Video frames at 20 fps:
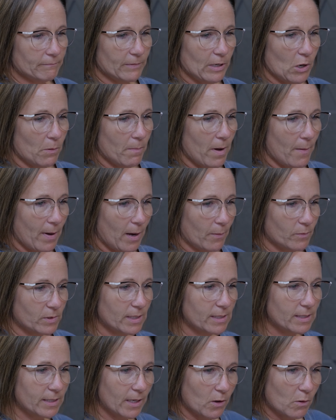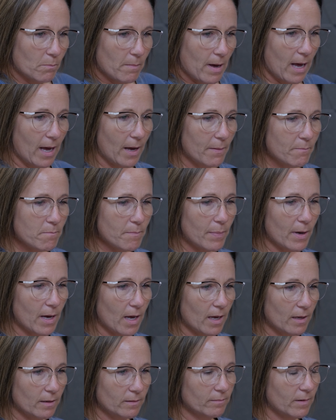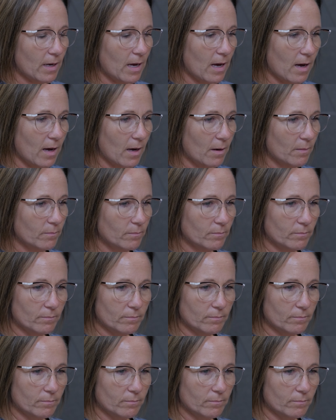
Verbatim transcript: You know, my mom was a single mom, but I